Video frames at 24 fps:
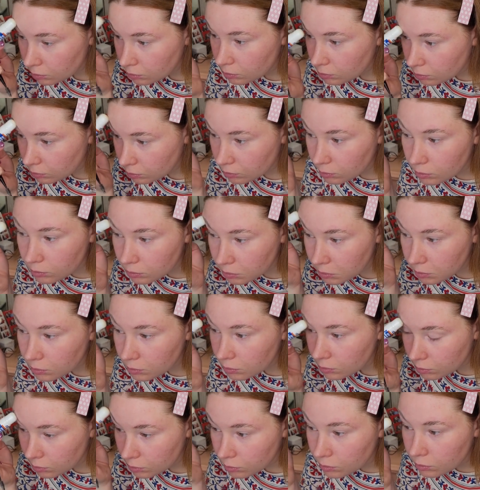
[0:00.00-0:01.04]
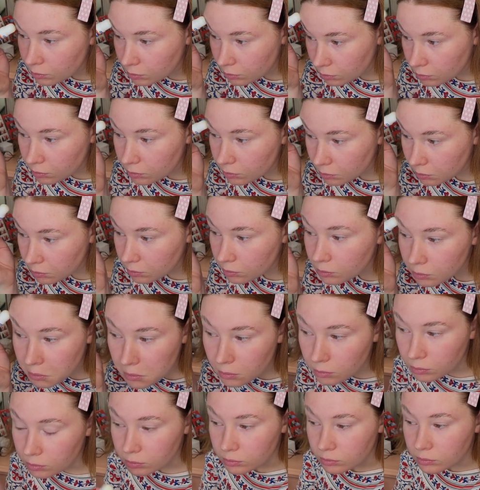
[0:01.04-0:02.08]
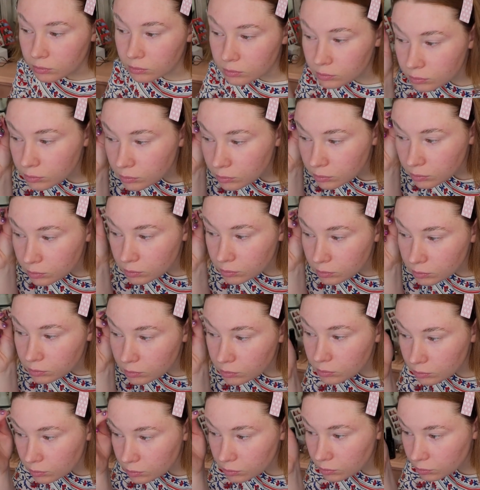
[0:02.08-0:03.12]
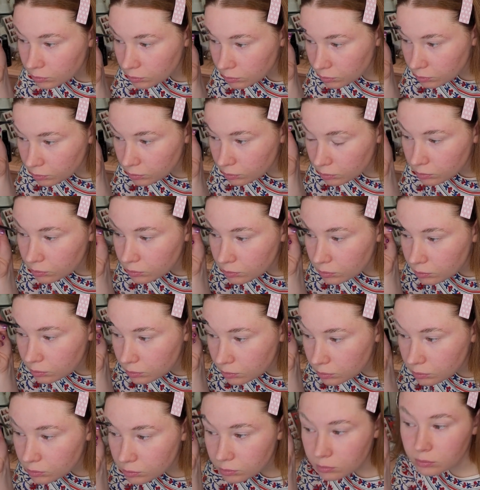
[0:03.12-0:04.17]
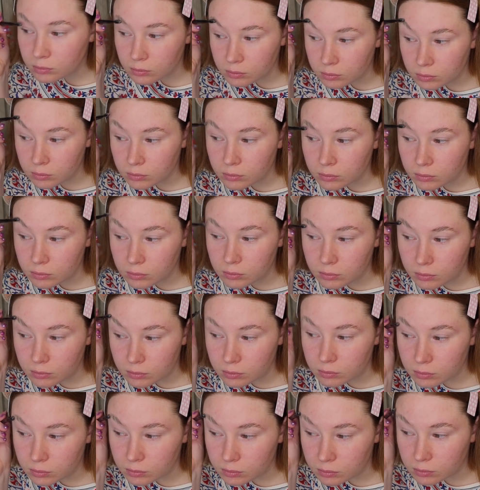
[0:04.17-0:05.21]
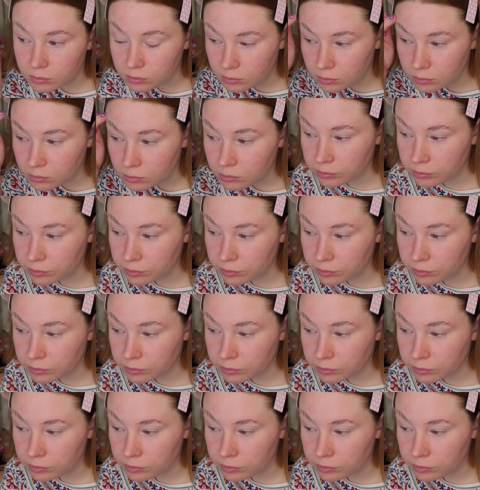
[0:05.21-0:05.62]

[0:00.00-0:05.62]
for when you are doing this. So now that I've done my first layer of gluing, we can